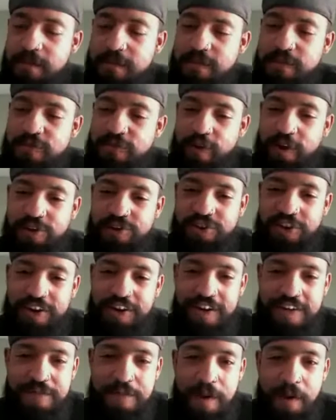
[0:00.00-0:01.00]
Strangely
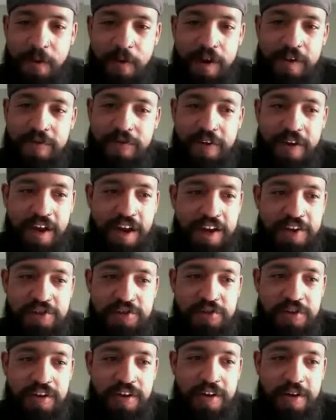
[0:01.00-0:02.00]
enough, my wife and I
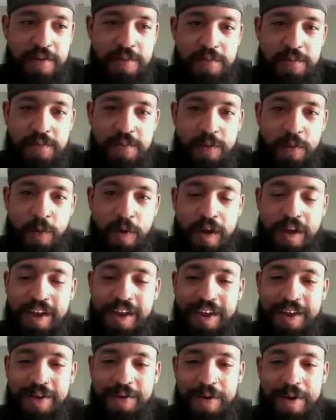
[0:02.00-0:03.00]

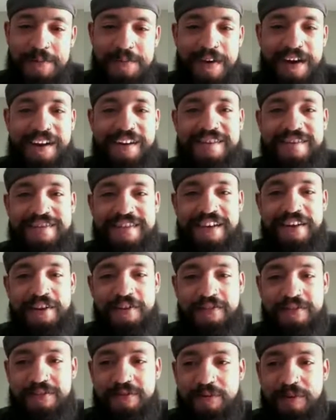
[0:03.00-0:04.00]
went went by
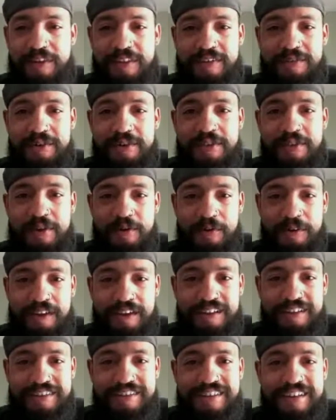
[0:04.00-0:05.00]
ourselves with no
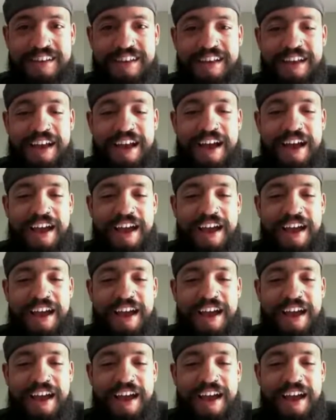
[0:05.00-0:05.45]
kids, and